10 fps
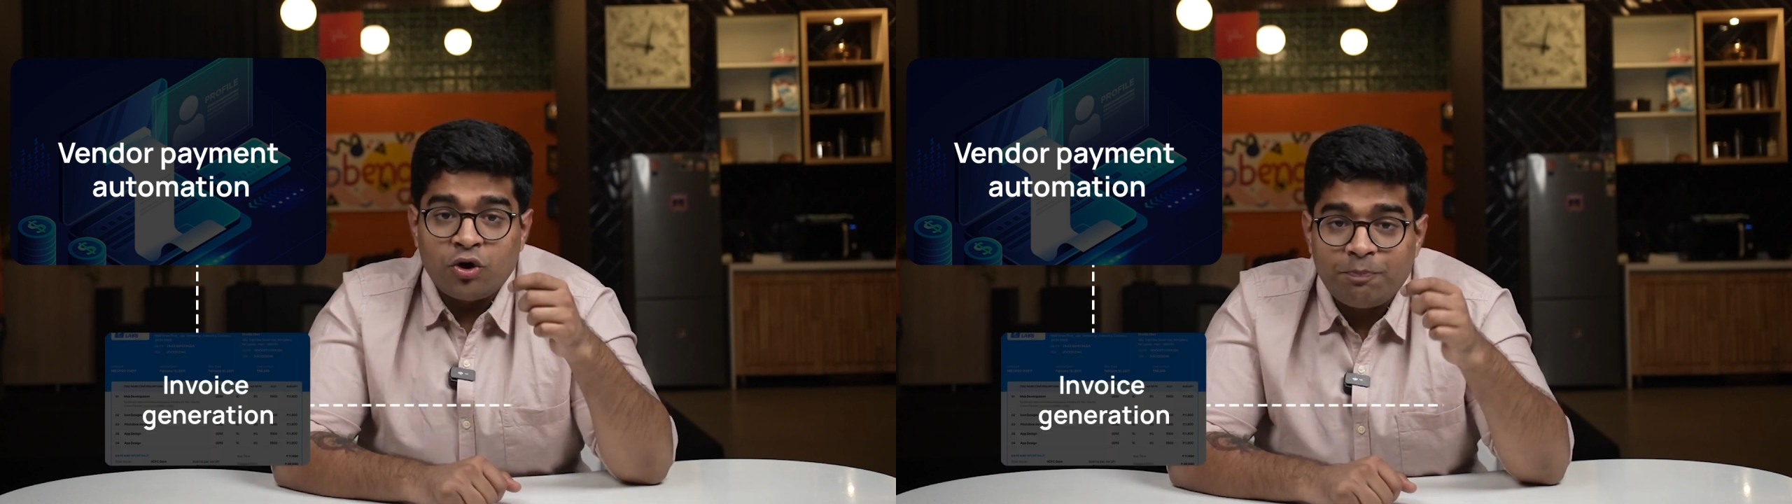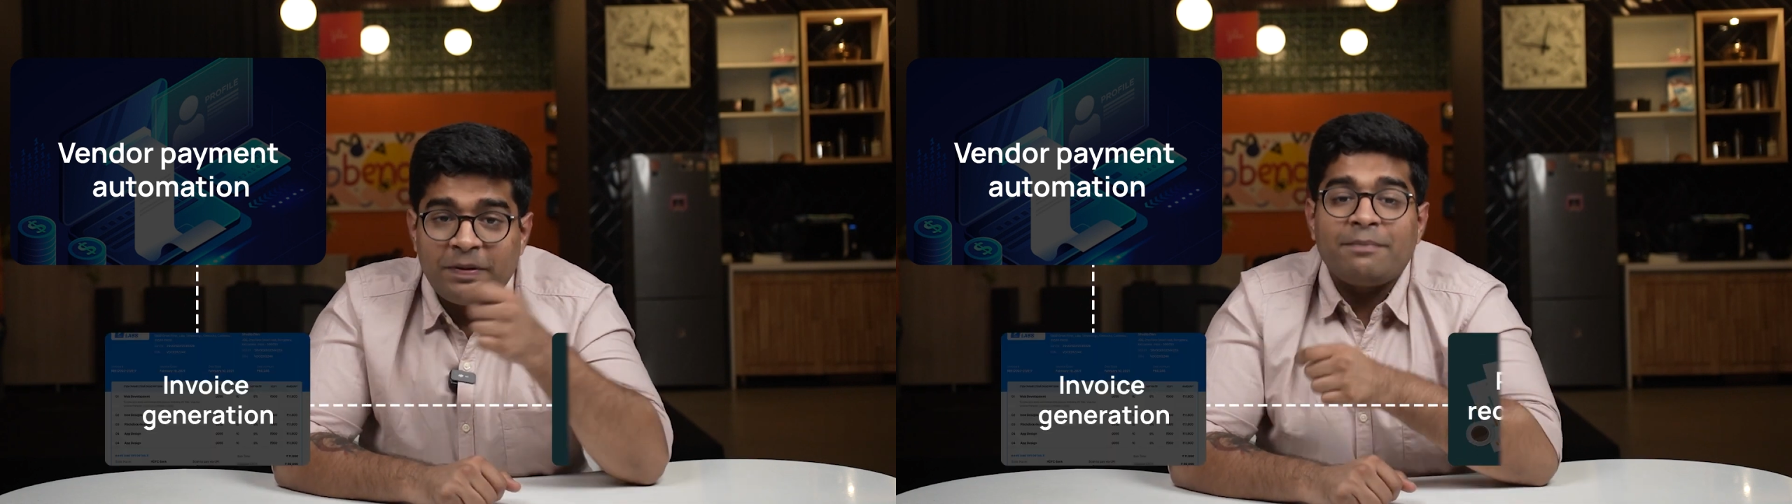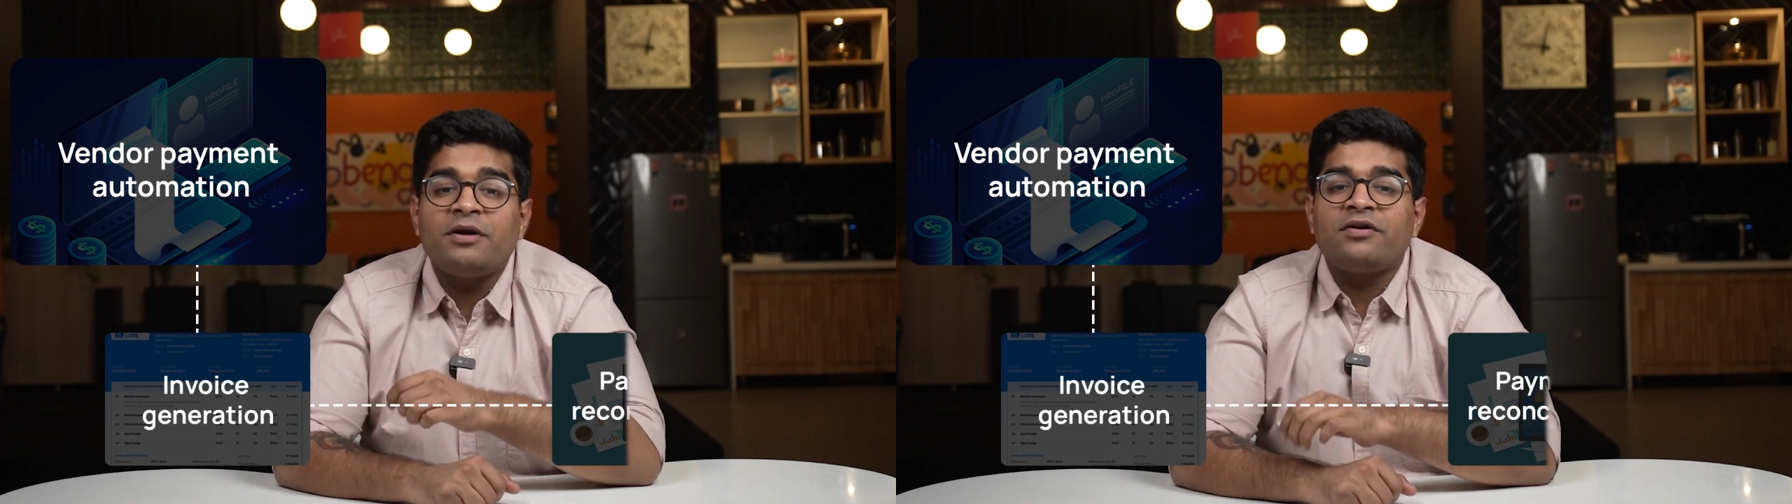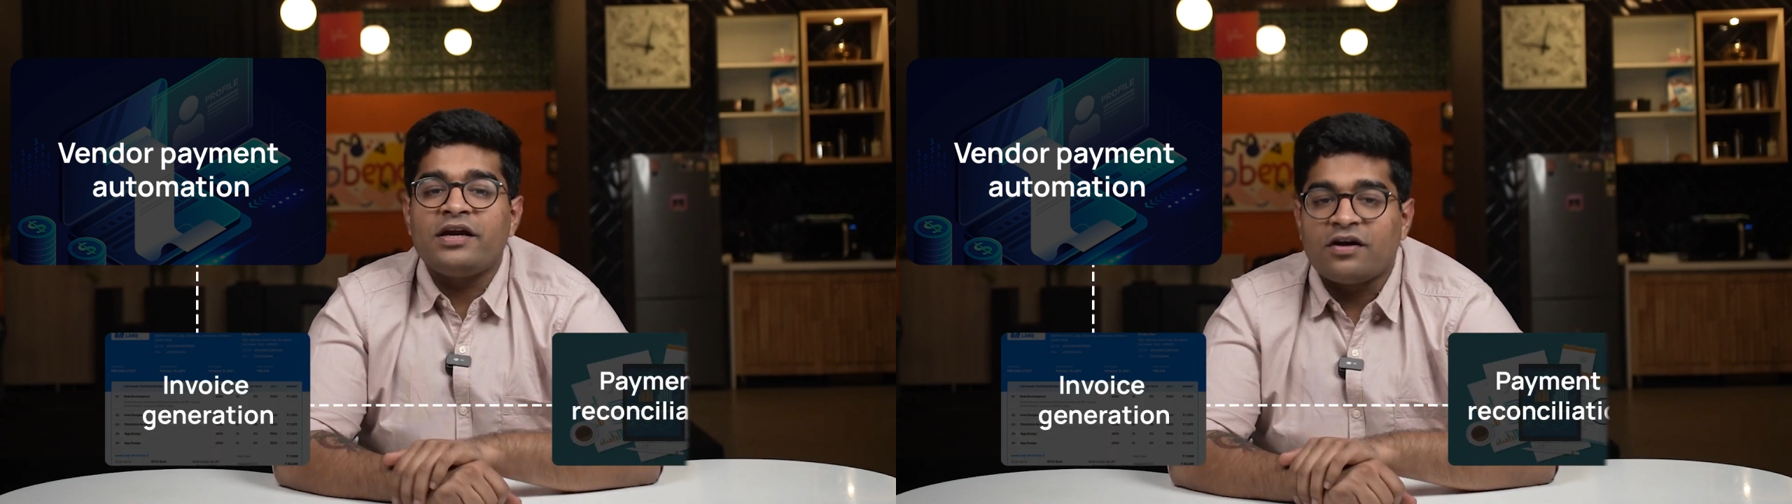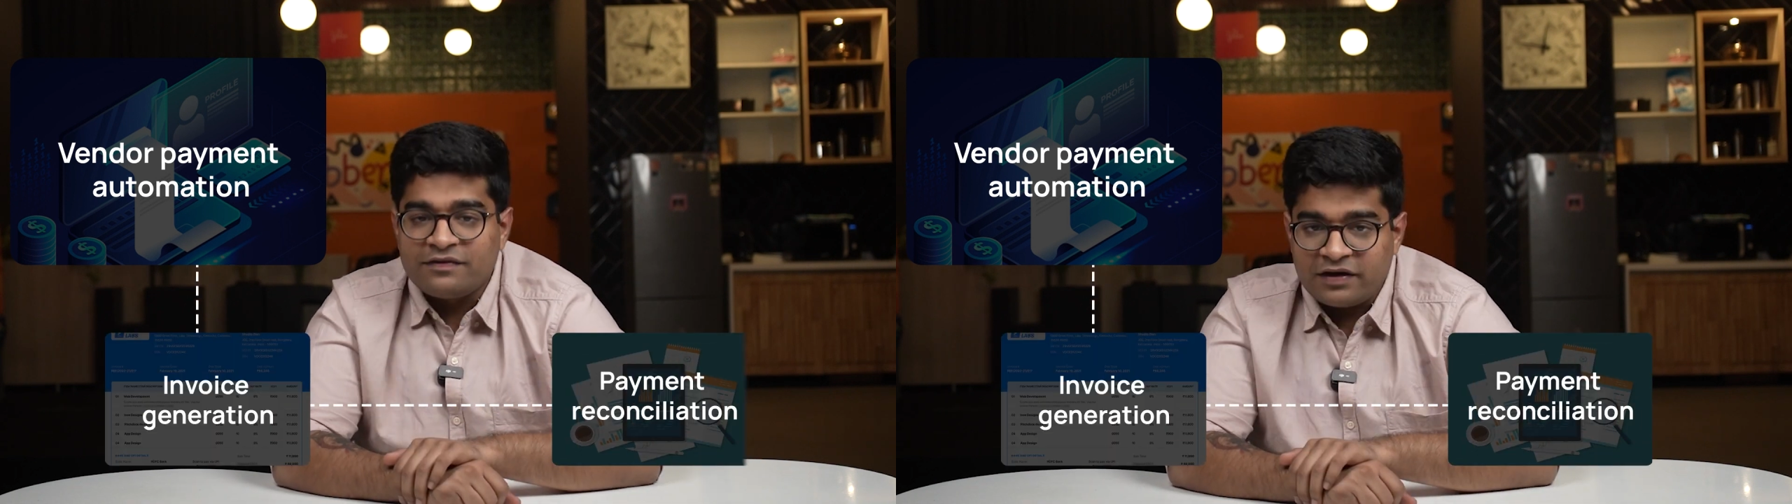to payment
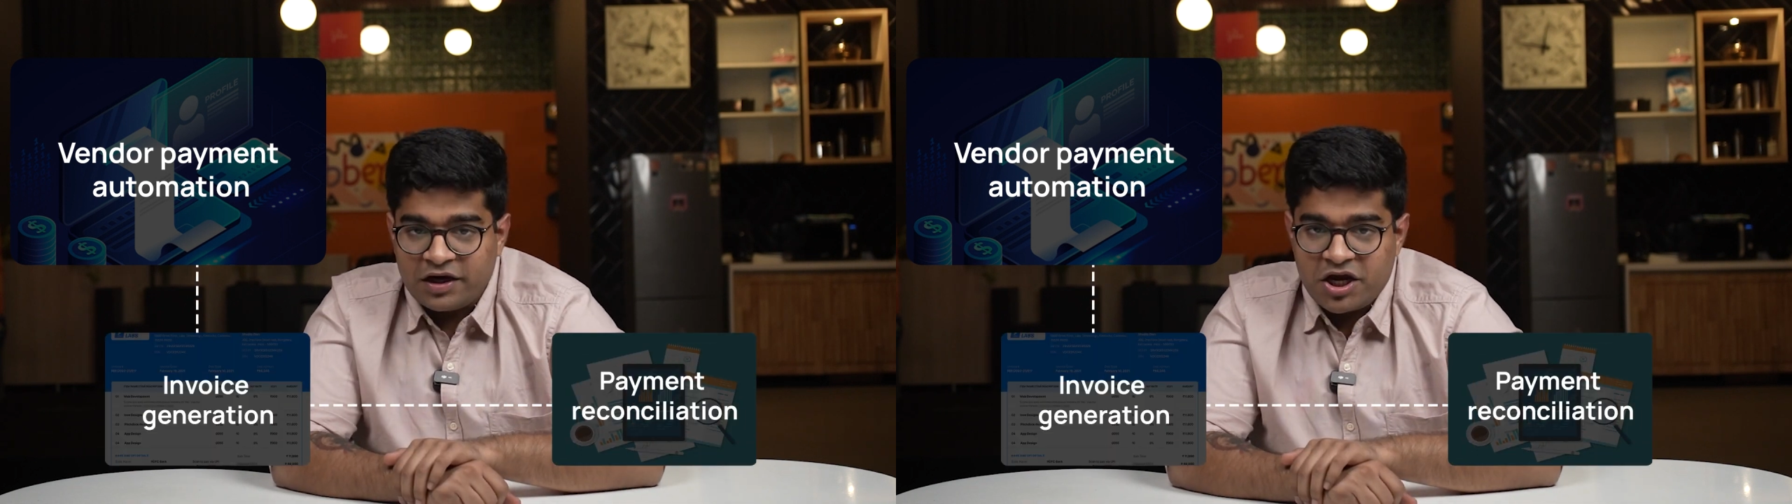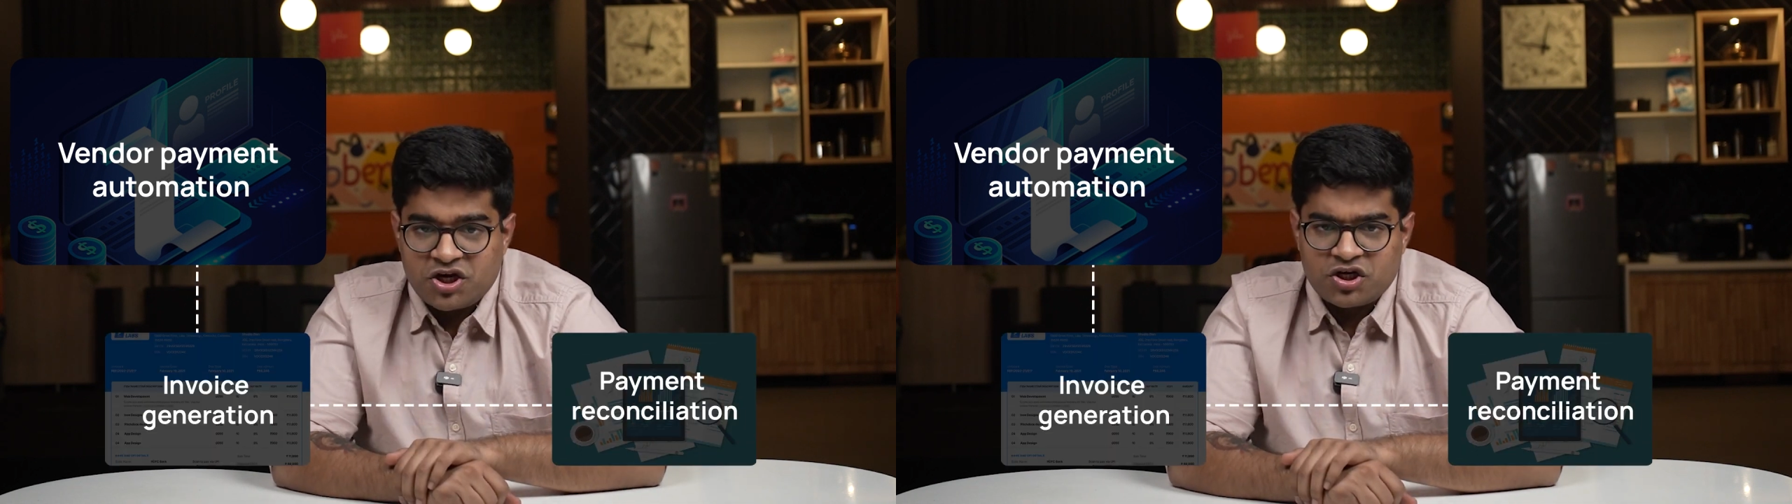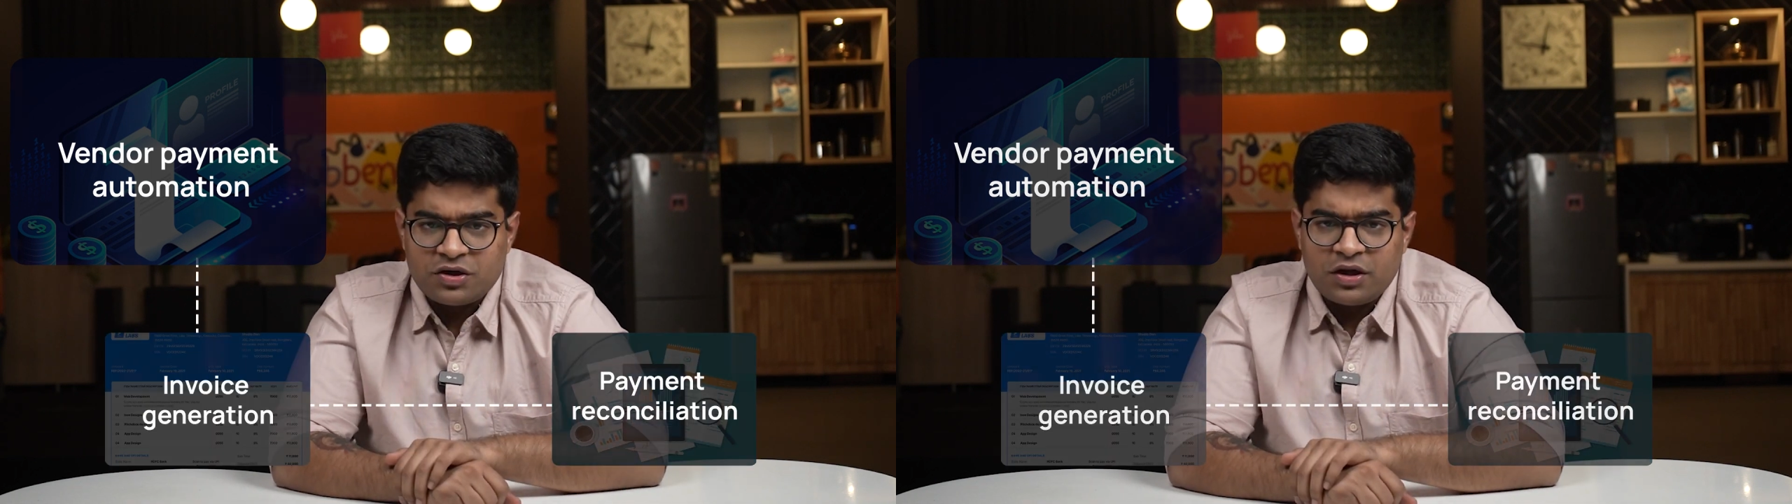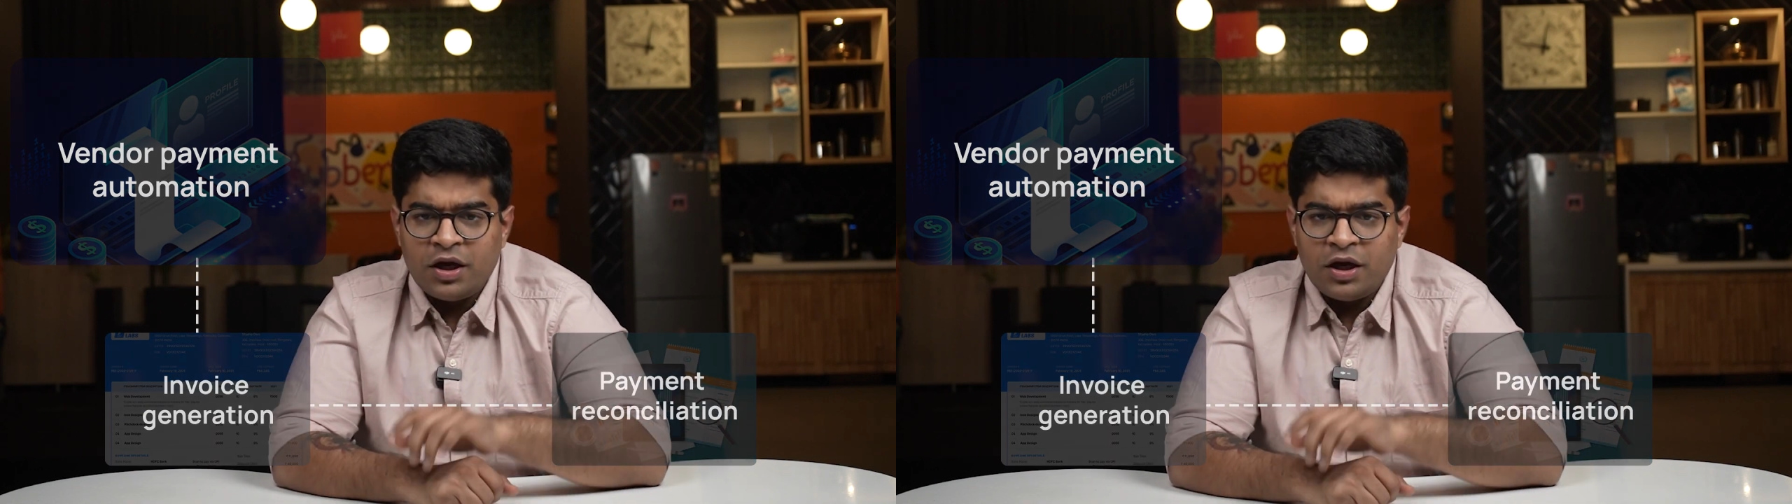reconciliation.